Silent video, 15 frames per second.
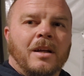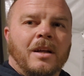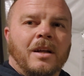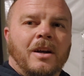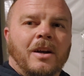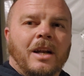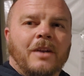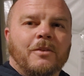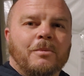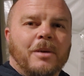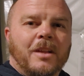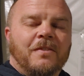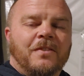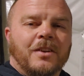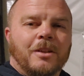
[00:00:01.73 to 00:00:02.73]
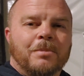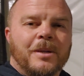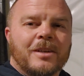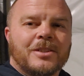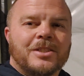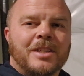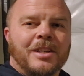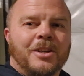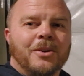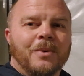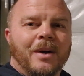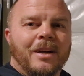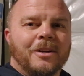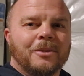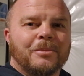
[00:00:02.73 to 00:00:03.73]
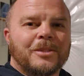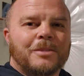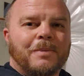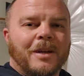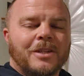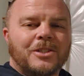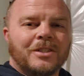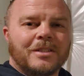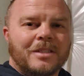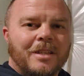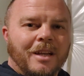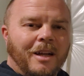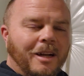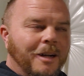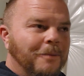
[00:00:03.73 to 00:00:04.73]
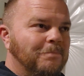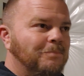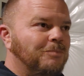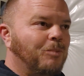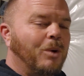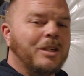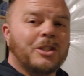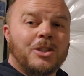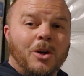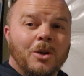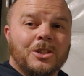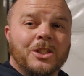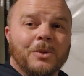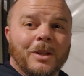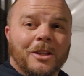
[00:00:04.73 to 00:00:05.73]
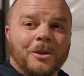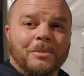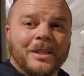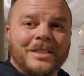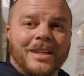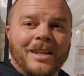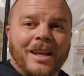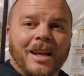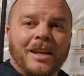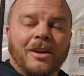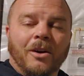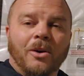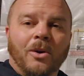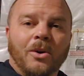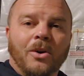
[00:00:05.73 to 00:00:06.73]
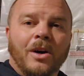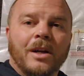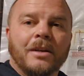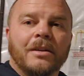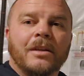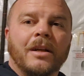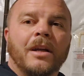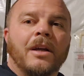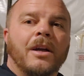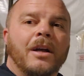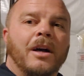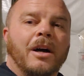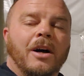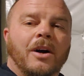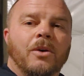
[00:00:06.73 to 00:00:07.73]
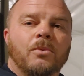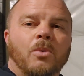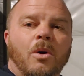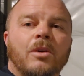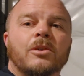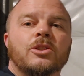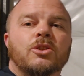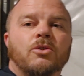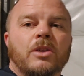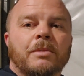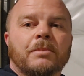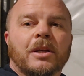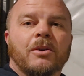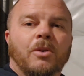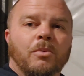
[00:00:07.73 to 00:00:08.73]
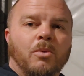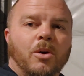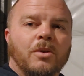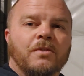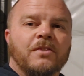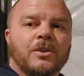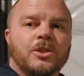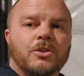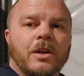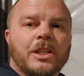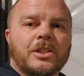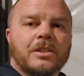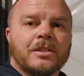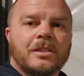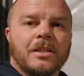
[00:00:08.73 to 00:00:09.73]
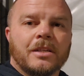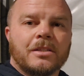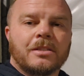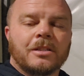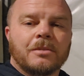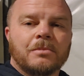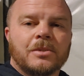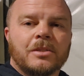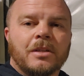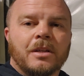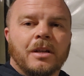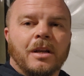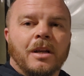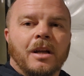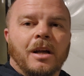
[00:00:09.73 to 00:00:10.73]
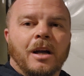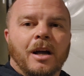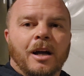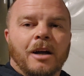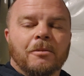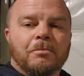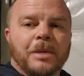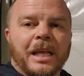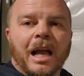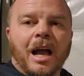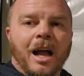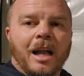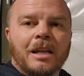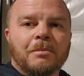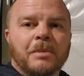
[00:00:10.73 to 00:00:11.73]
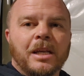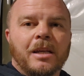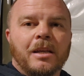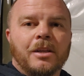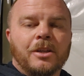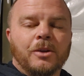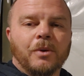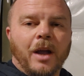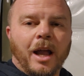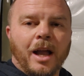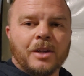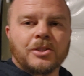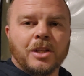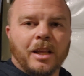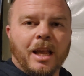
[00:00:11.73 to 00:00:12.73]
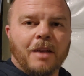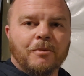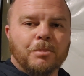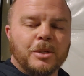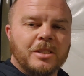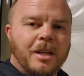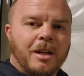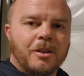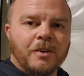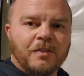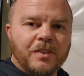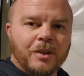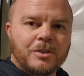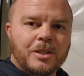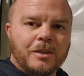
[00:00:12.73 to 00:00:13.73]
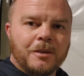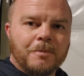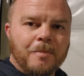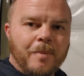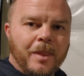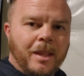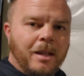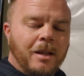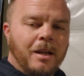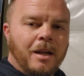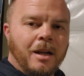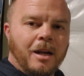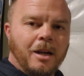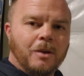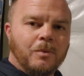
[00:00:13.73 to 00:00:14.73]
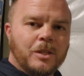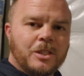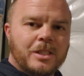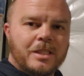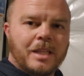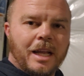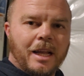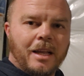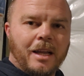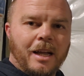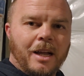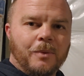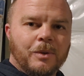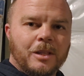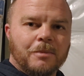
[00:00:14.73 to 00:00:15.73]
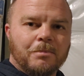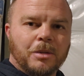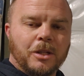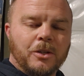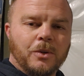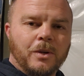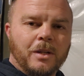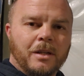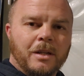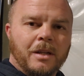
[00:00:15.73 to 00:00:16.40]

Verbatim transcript: All right, everybody, Philip here, CQI Home Inspections. Um, wanted to talk to you a little bit today on uh, water treatment or water filtration systems. Uh, behind me, you actually have a particular filter, uh, which is that guy with the blue.